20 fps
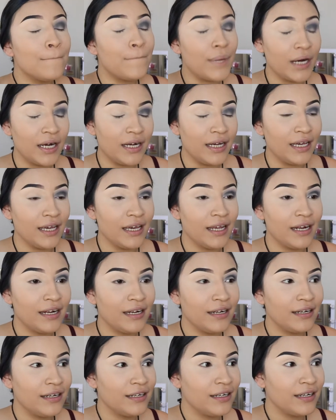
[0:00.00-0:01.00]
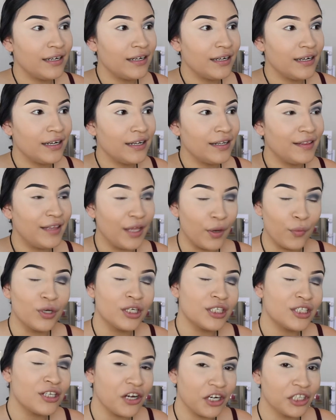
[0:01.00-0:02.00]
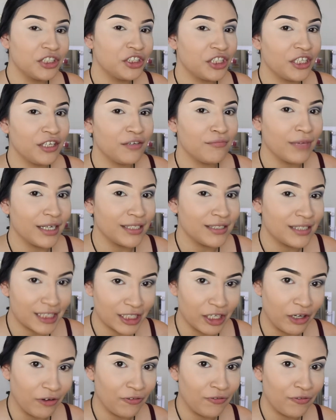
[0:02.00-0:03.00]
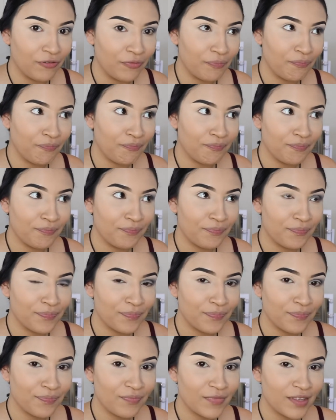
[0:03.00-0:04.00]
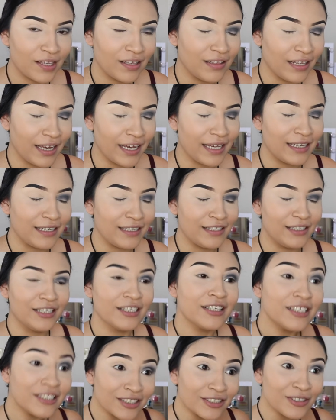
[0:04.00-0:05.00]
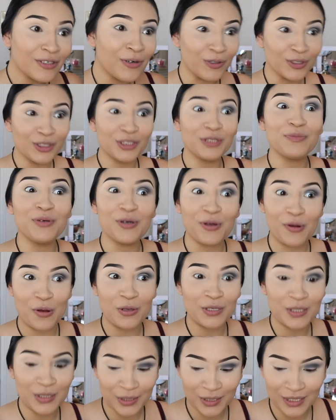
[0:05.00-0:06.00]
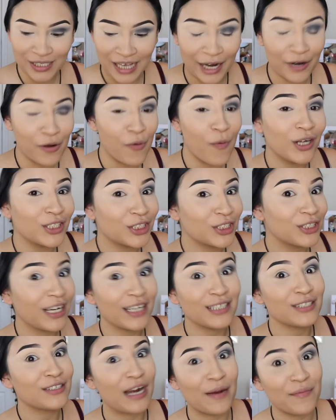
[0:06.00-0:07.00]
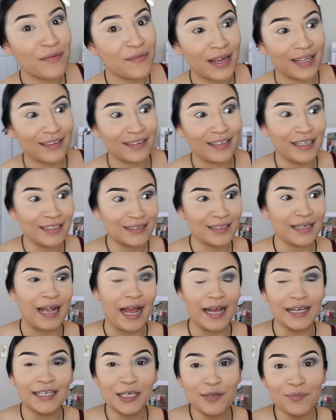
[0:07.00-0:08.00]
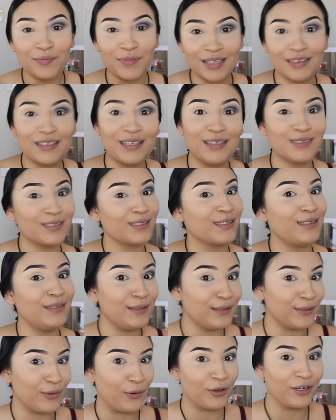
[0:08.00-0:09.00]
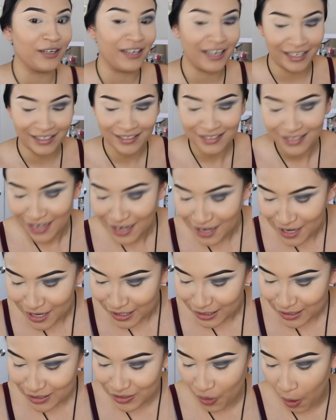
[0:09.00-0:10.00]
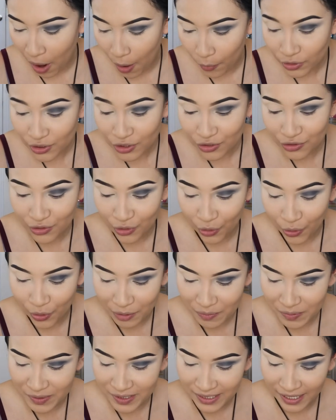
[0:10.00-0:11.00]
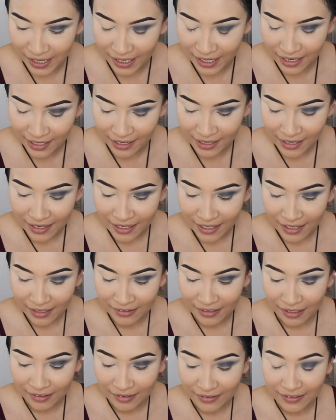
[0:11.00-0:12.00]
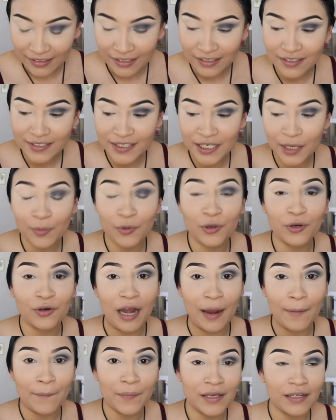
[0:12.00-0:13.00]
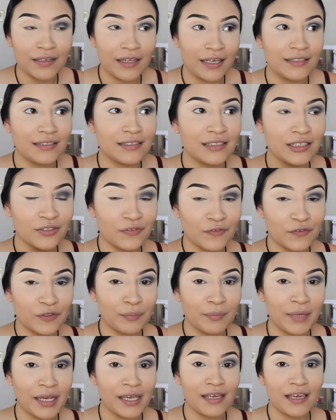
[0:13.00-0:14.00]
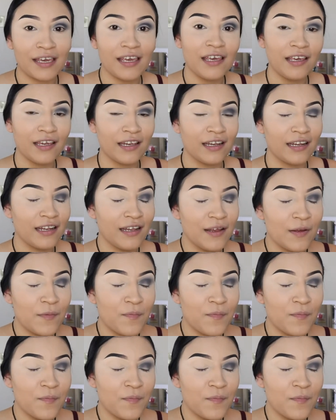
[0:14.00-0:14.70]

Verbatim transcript: But they were touching my stuff. Like, girl, hold your mocosos. I don't want you guys grabbing my things. Like, I keep my things clean and organized. So I was so upset that the kids kept grabbing like stuff from my kit,